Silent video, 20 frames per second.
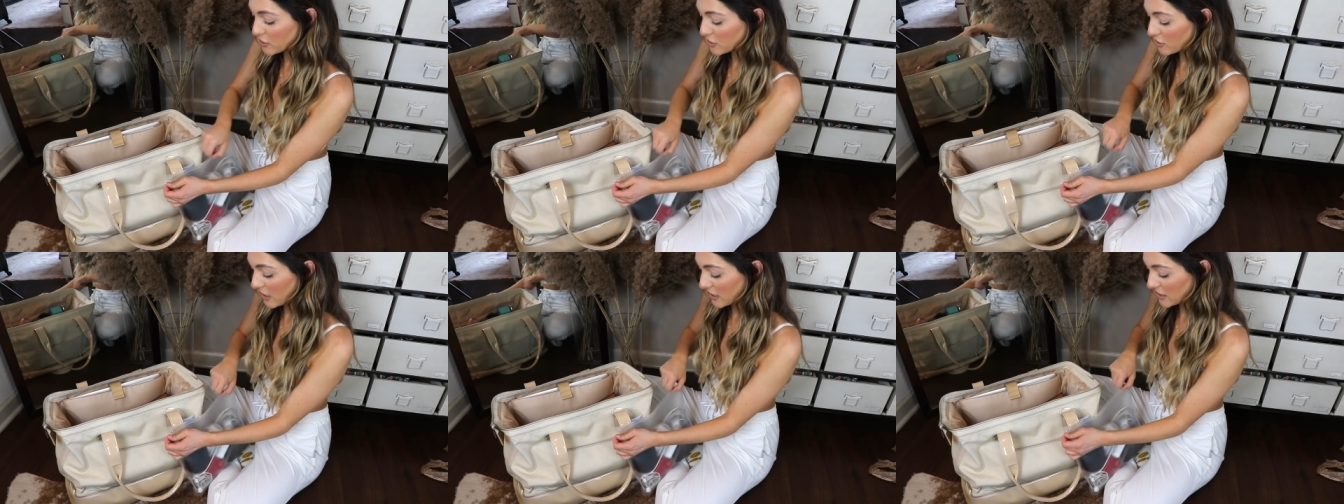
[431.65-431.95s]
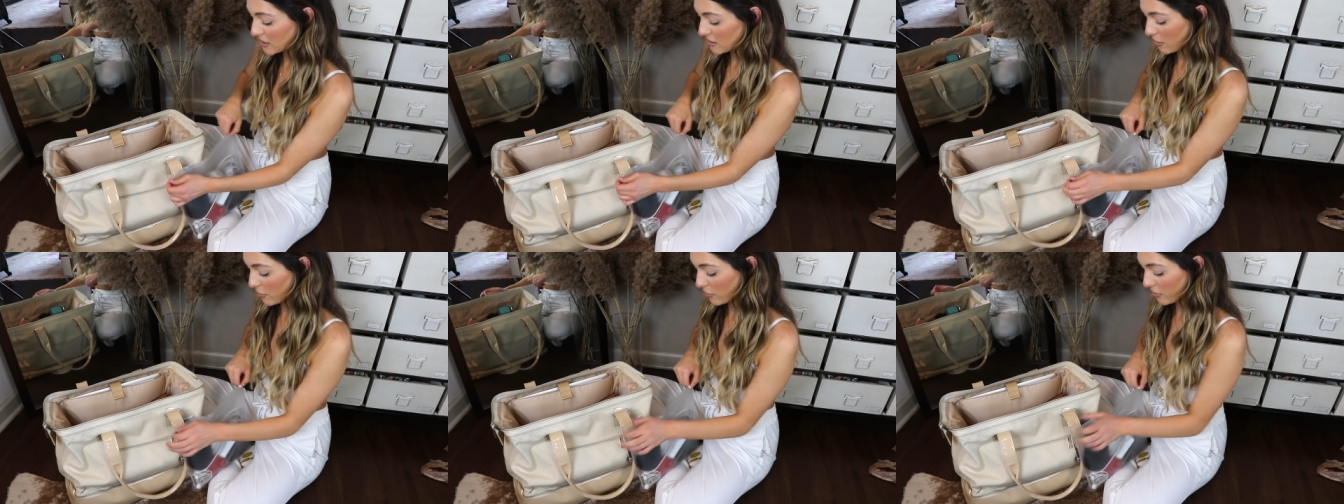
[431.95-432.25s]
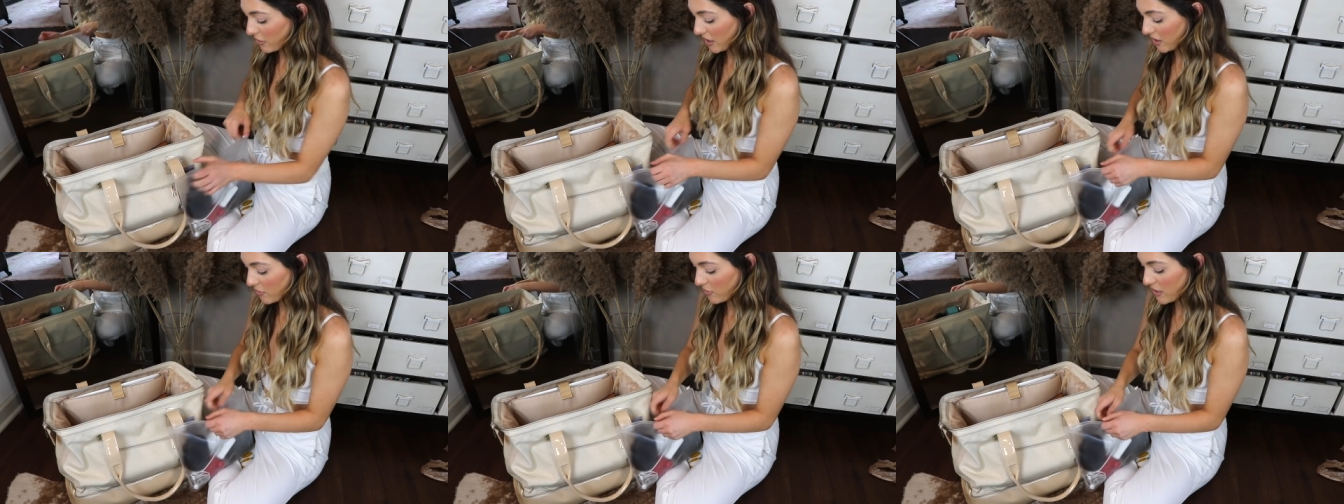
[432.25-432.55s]
so that's another
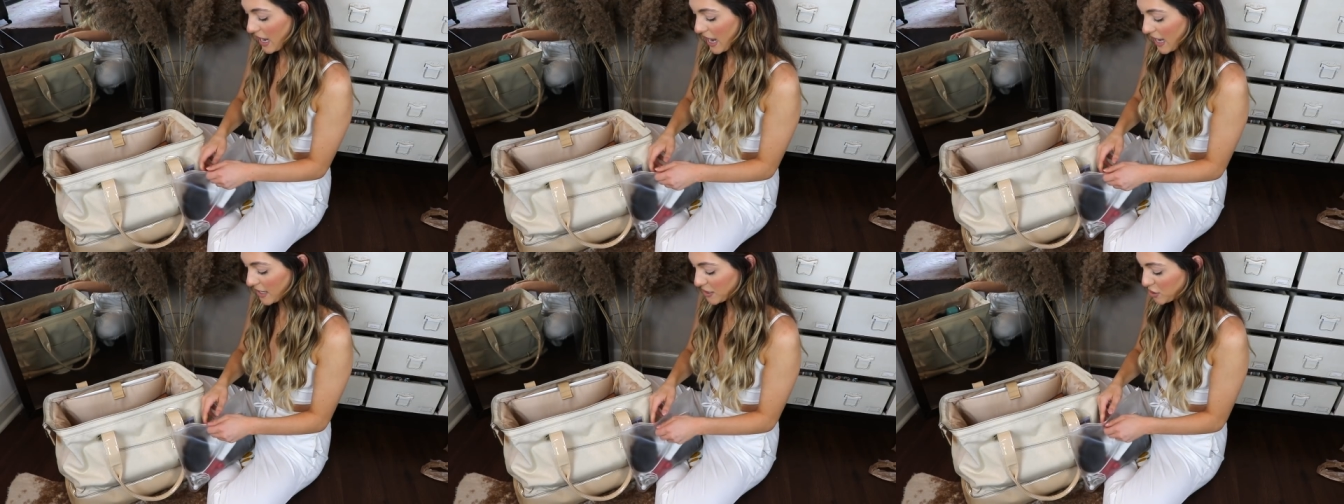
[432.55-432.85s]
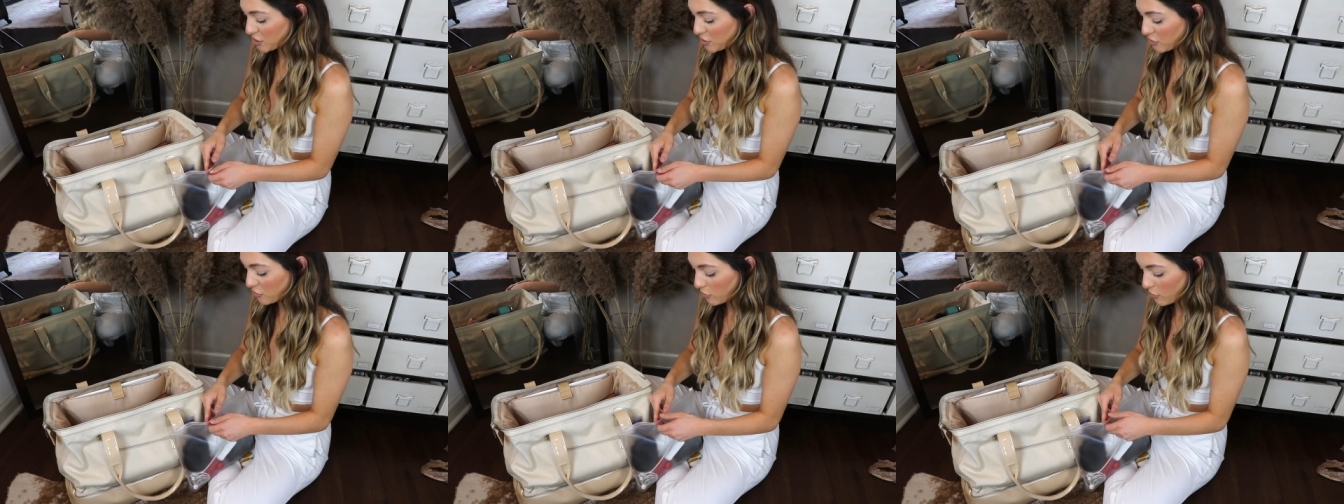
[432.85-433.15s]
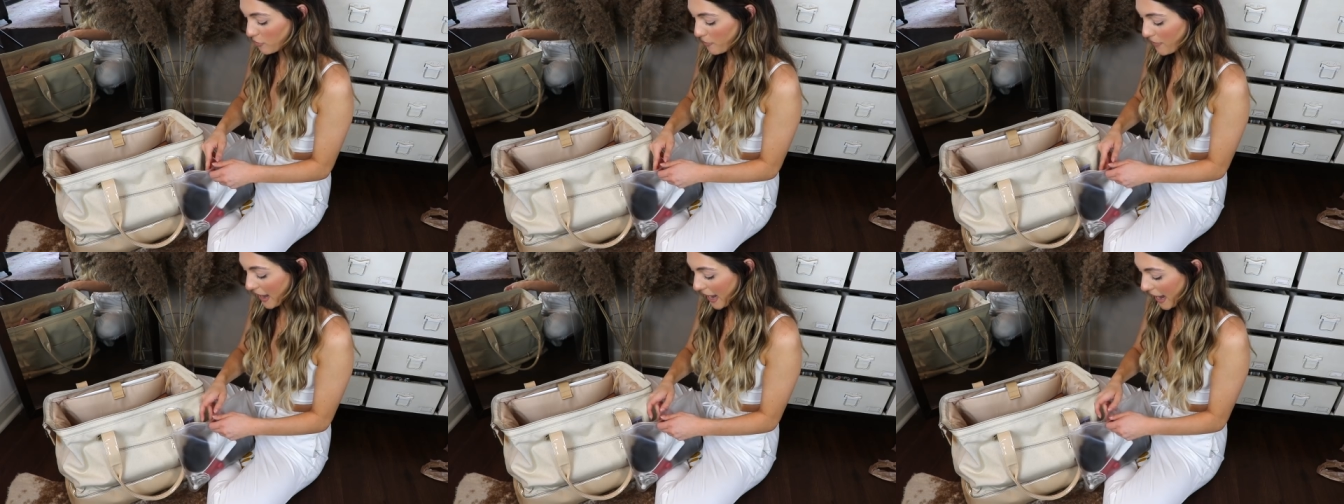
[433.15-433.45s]
thing that we had
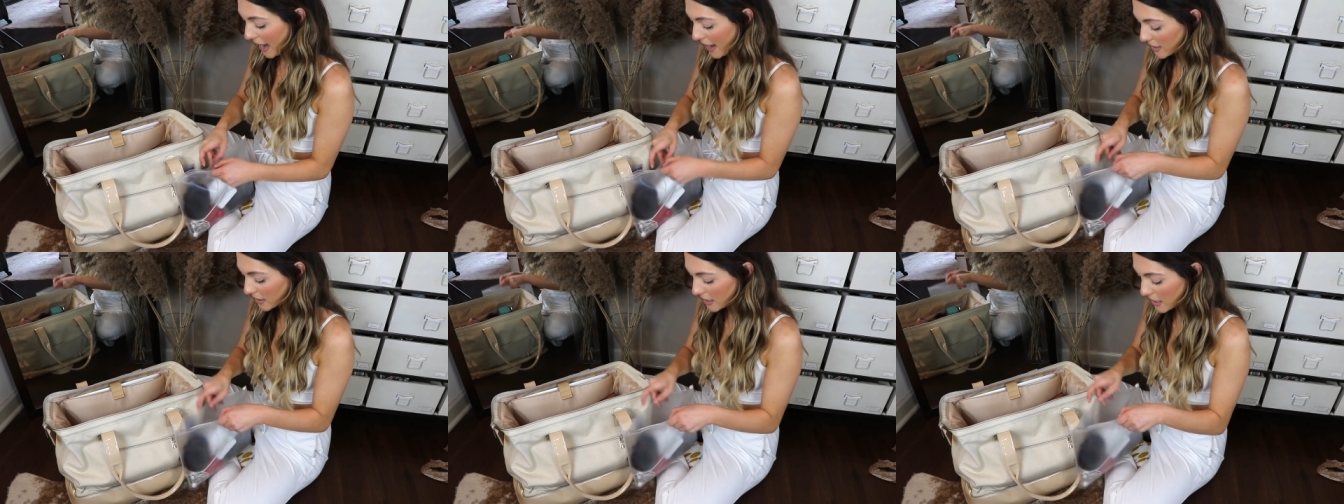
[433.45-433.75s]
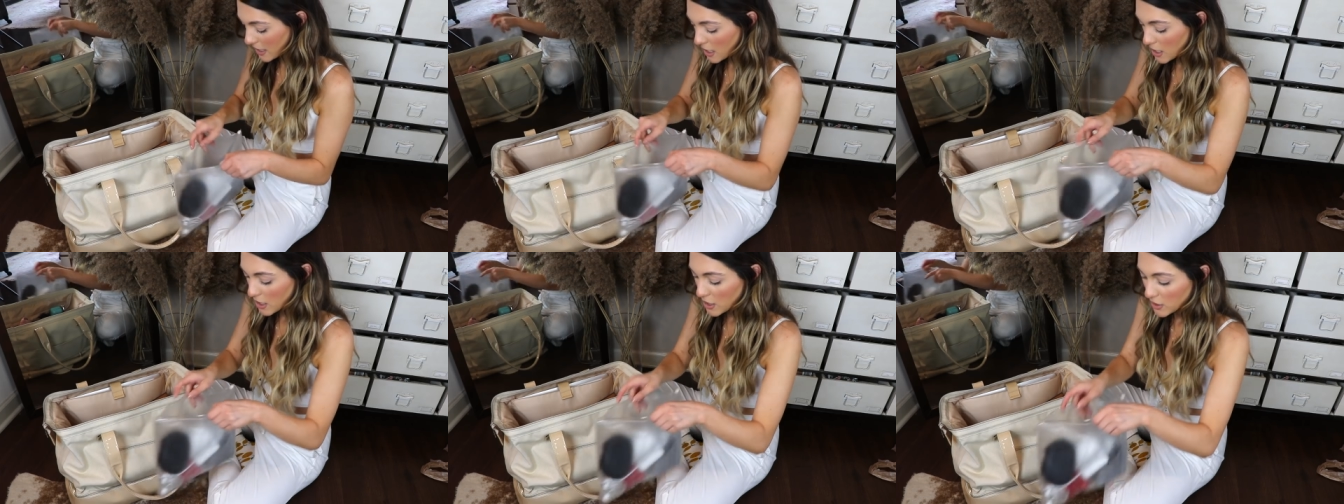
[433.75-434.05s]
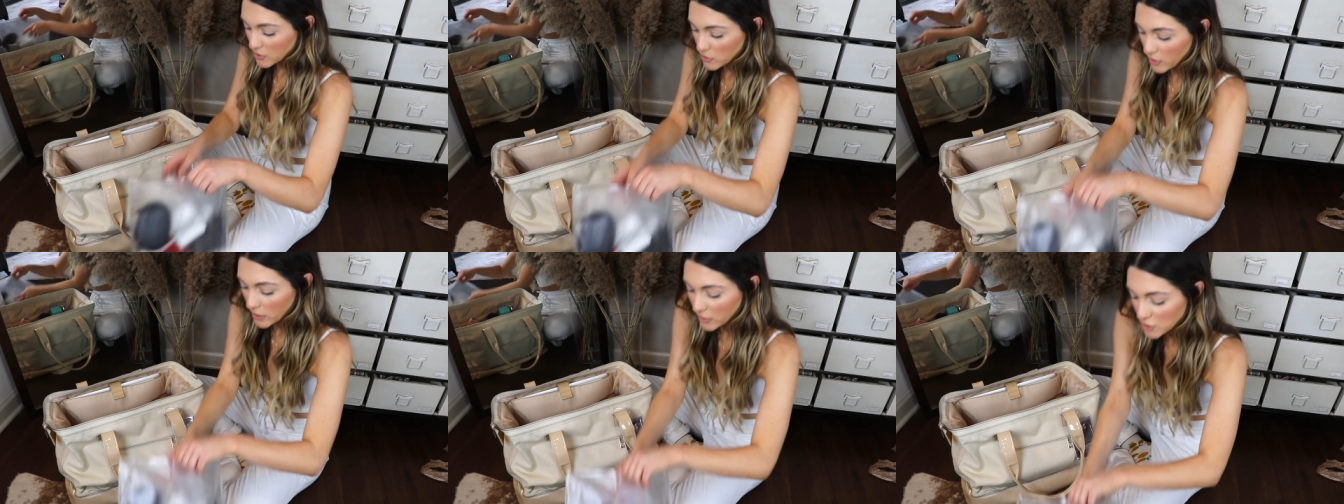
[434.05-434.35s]
to pack.
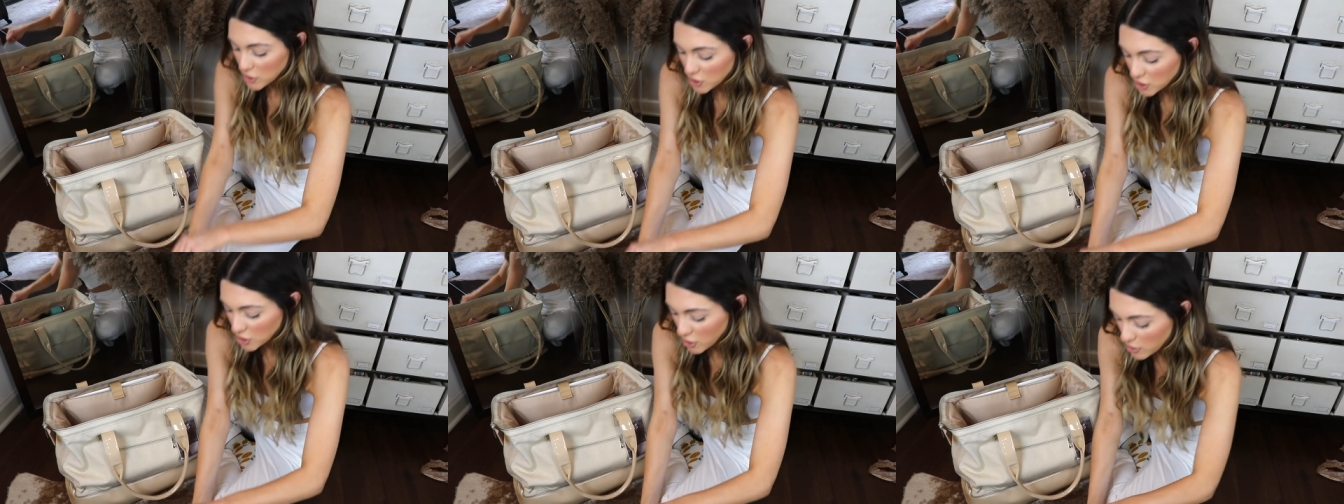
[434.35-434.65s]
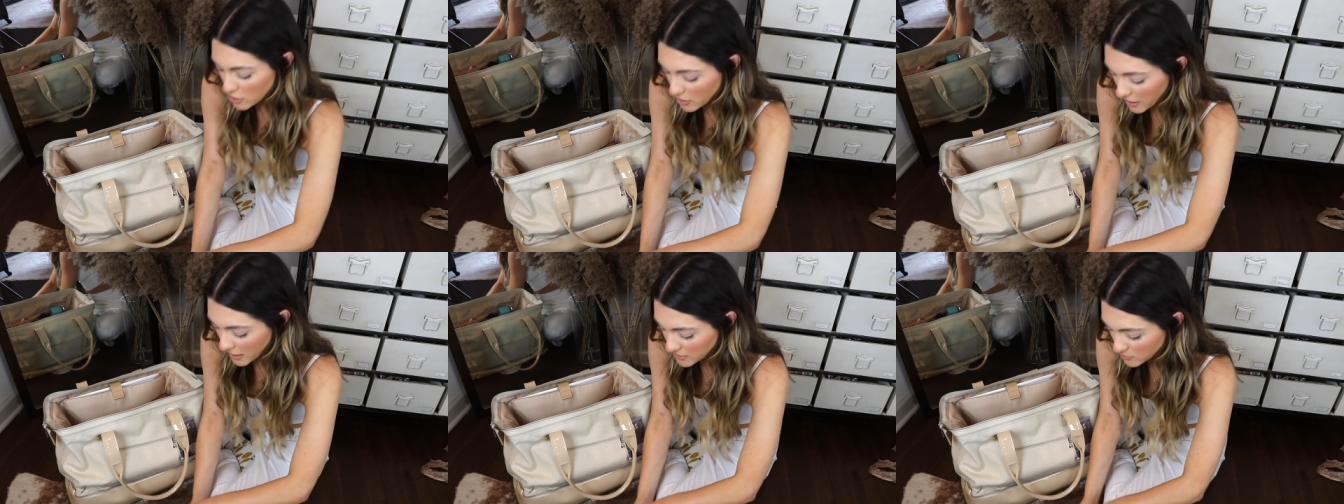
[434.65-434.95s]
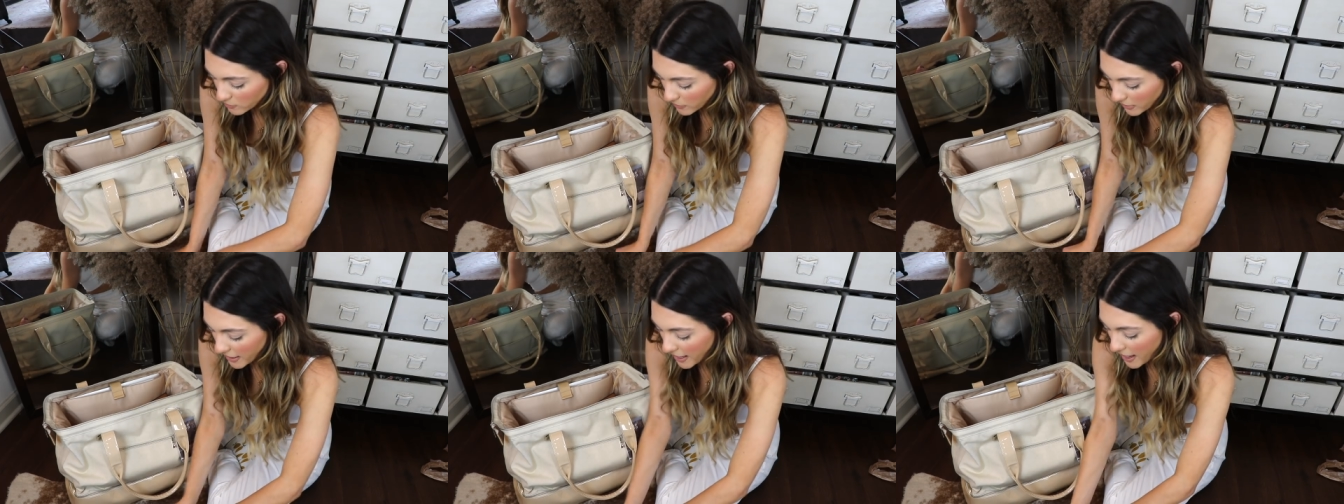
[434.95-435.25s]
So I'll just show you
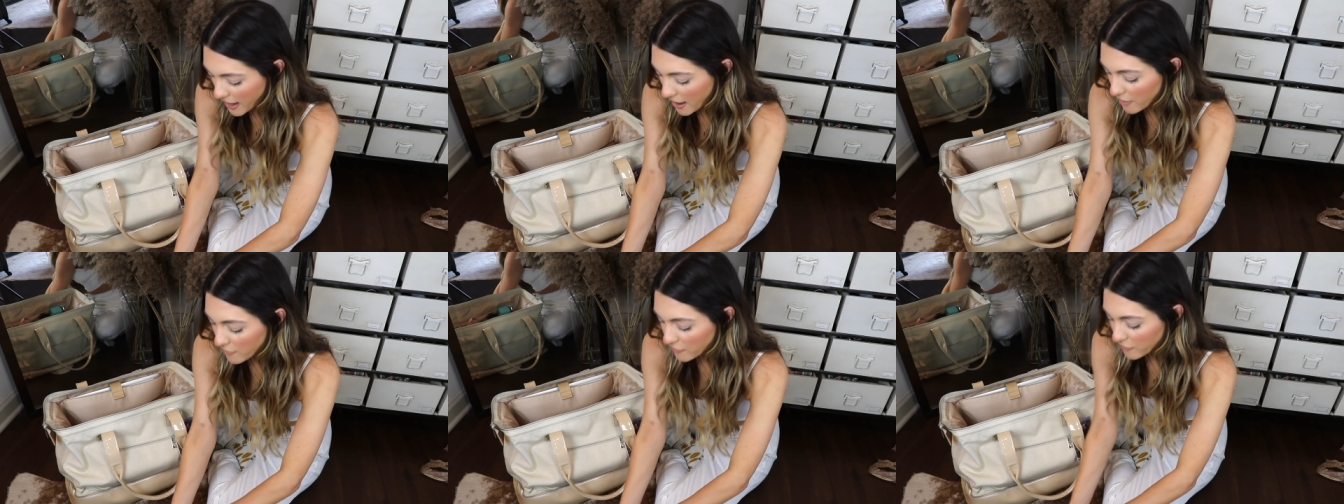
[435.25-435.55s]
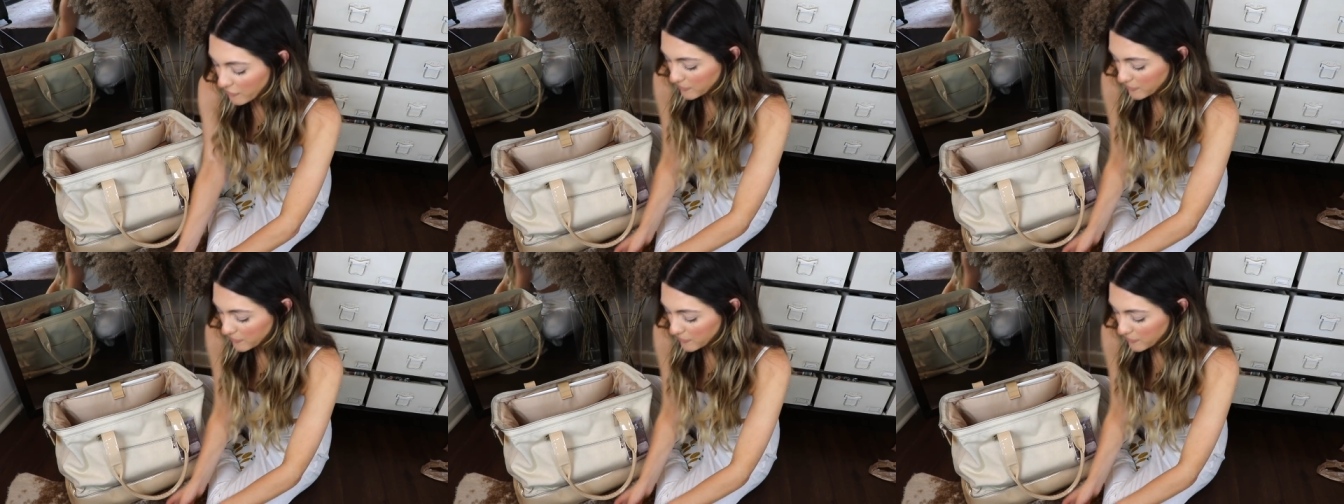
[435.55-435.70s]
guys what I have.